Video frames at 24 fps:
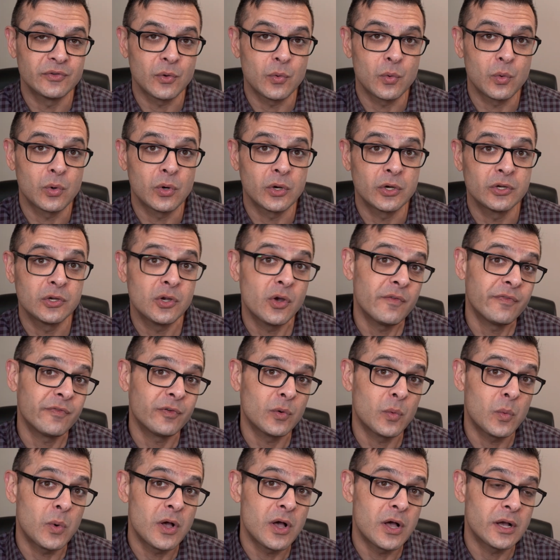or go for a
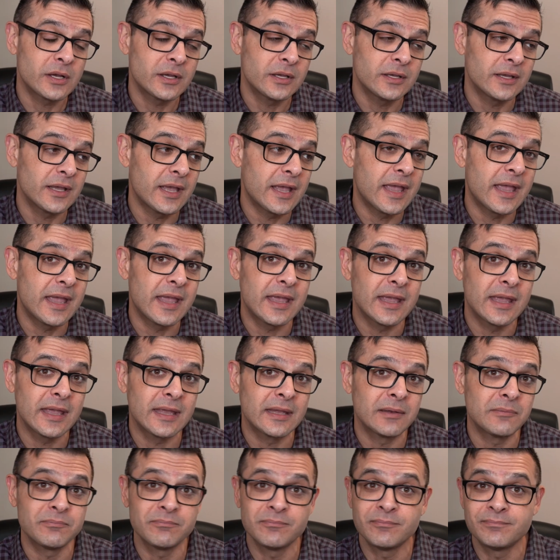walk
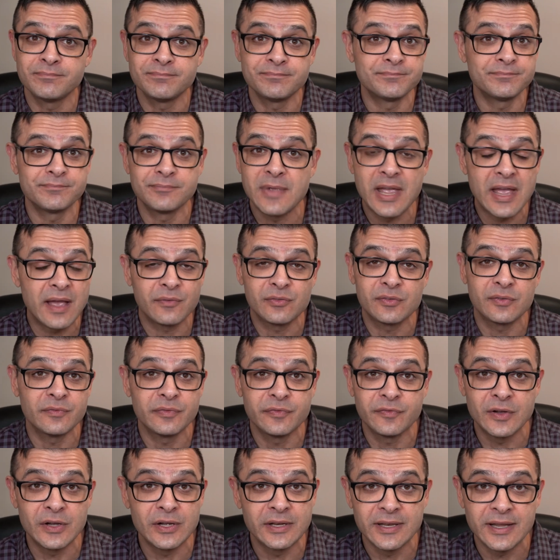and have some
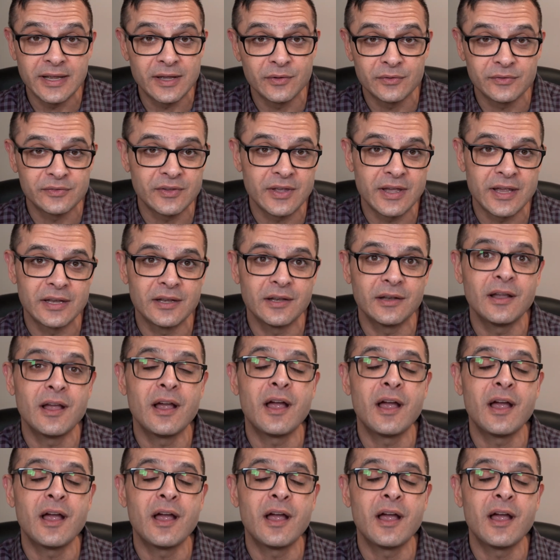fun outside.